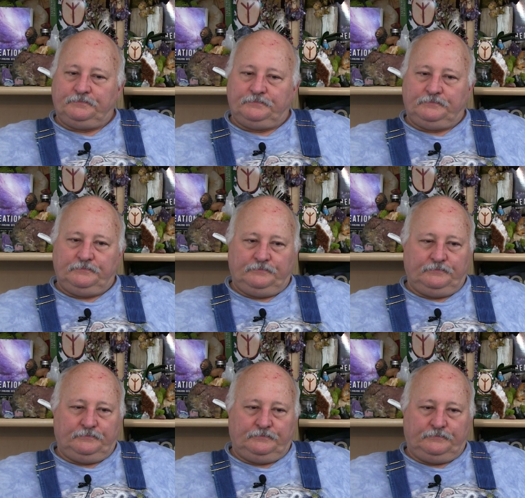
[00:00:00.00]

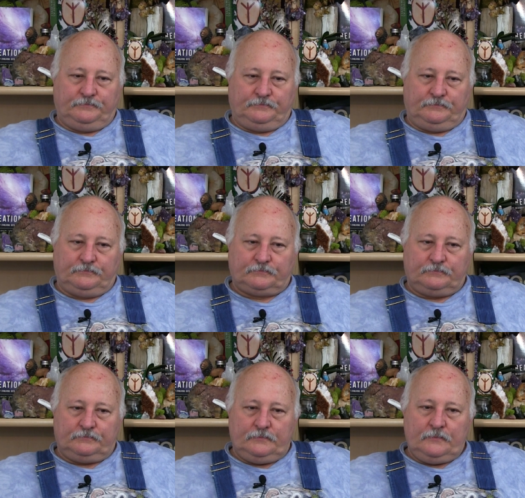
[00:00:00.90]

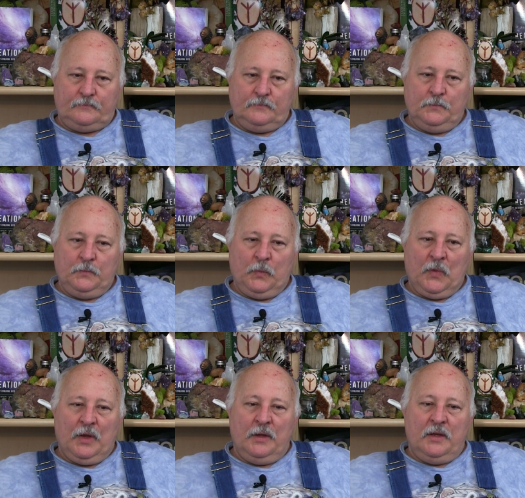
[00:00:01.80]
No one is speaking in this clip.